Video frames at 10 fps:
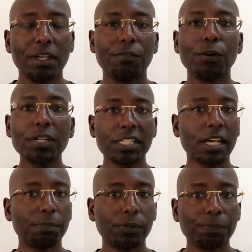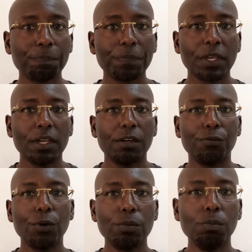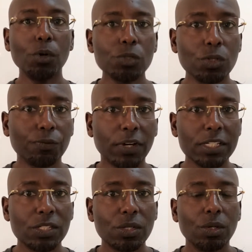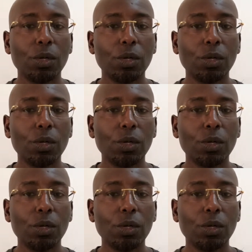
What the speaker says: For example, for most of us,